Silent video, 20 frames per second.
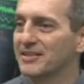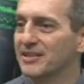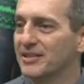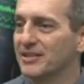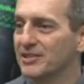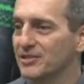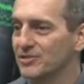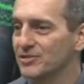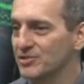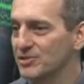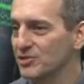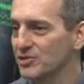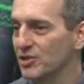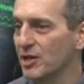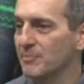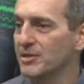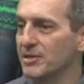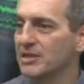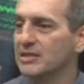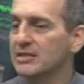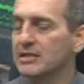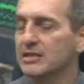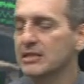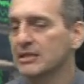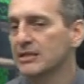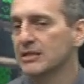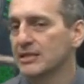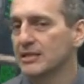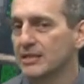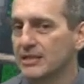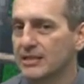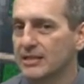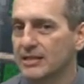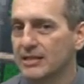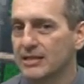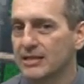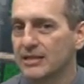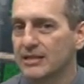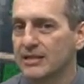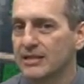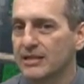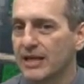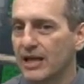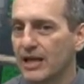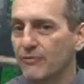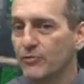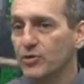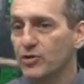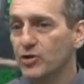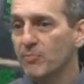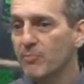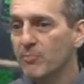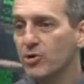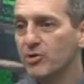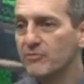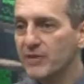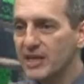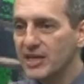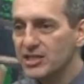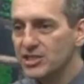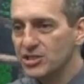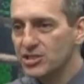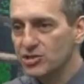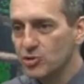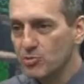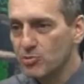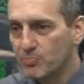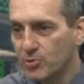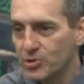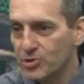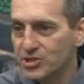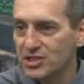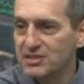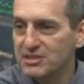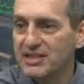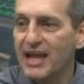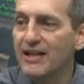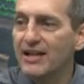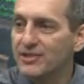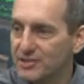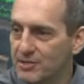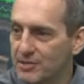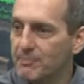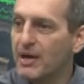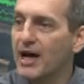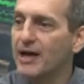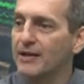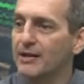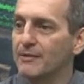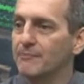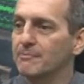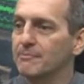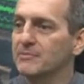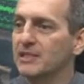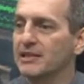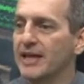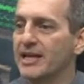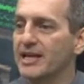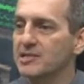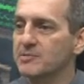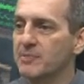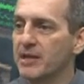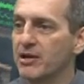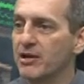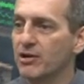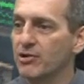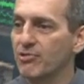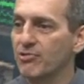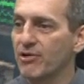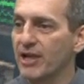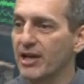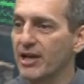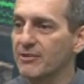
You see what I mean? And for your motivation, you push it down to the bottom, the last paragraph.